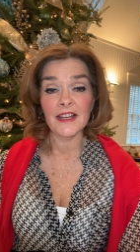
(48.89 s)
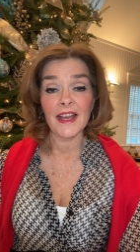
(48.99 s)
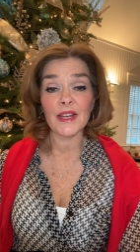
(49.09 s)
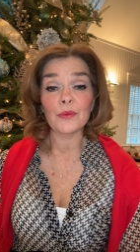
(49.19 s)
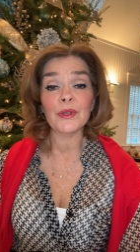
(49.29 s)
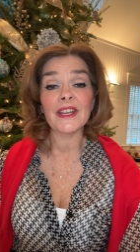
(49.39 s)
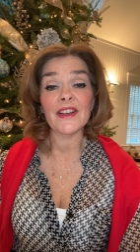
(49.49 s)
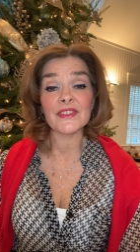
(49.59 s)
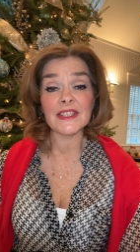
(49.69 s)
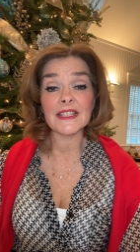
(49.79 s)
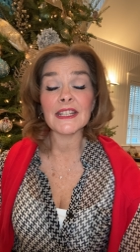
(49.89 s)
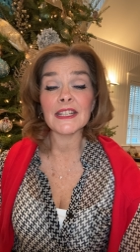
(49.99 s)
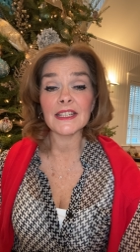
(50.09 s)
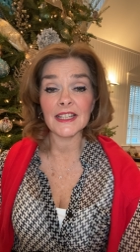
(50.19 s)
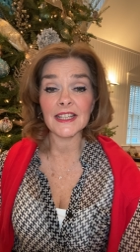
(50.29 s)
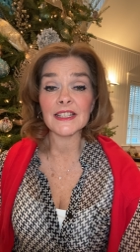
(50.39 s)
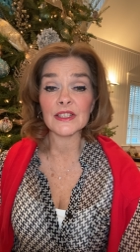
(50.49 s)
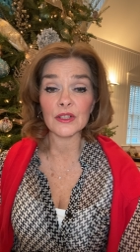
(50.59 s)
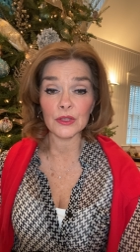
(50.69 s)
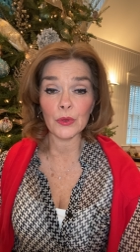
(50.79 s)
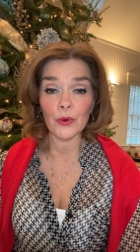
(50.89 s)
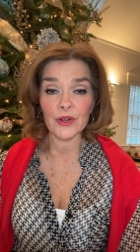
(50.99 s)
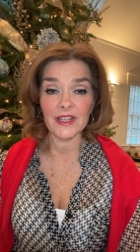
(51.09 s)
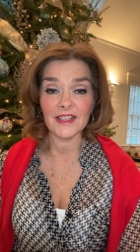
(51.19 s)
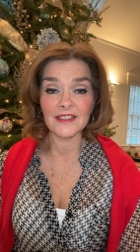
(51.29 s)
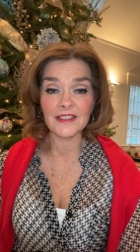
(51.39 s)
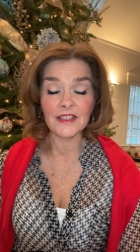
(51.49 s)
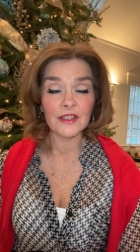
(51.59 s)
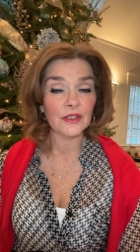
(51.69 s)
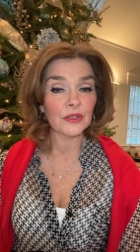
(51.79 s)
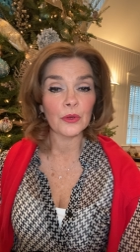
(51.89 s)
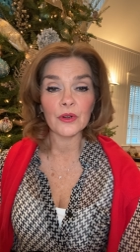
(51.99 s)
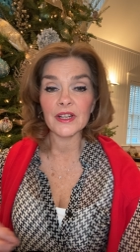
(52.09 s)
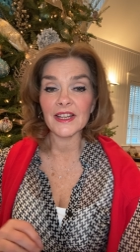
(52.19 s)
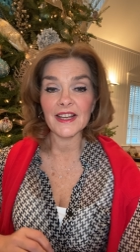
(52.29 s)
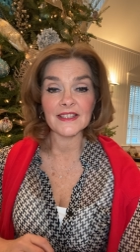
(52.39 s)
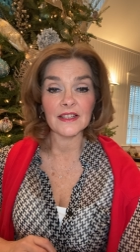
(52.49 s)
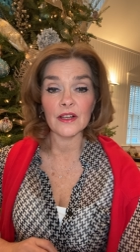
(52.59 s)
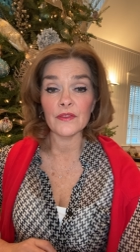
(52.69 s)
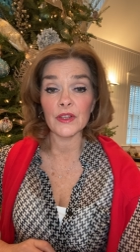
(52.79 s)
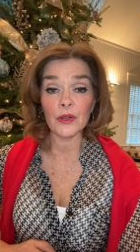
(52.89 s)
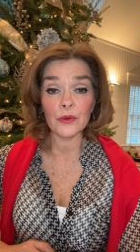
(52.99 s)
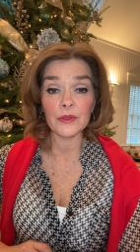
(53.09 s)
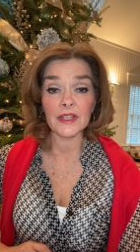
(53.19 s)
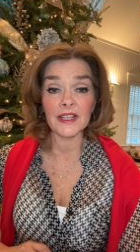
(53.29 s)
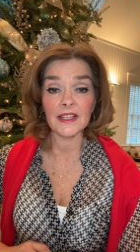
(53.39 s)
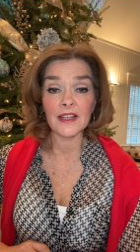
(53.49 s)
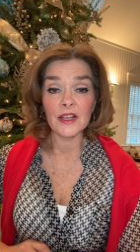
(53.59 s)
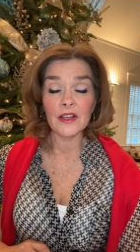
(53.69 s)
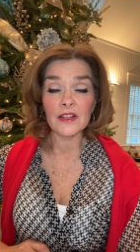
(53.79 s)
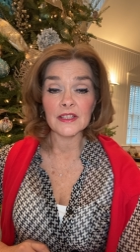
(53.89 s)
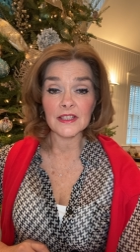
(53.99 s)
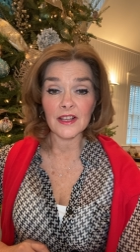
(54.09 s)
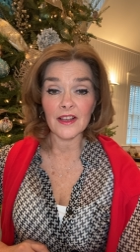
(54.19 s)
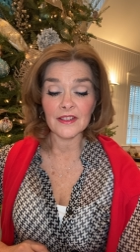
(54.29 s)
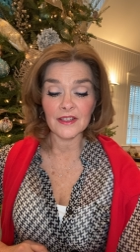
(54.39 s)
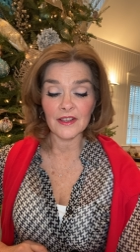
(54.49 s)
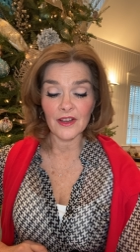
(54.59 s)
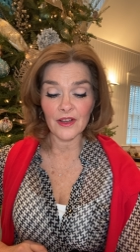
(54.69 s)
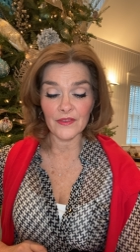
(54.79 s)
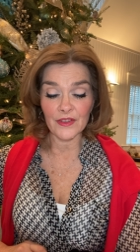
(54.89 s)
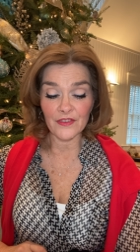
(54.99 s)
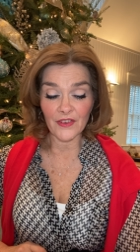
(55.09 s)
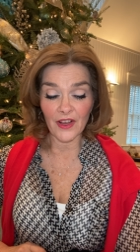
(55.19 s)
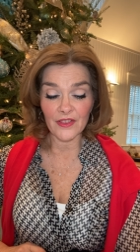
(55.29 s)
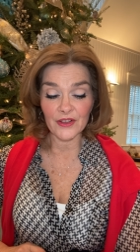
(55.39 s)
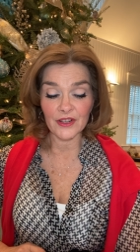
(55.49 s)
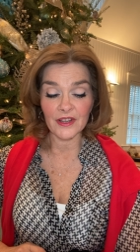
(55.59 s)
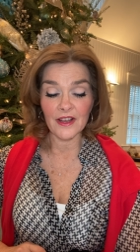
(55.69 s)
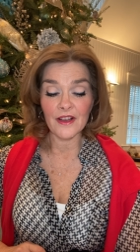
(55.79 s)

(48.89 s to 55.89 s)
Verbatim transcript: And we have seen His glory, glory as of the only Son of the Father,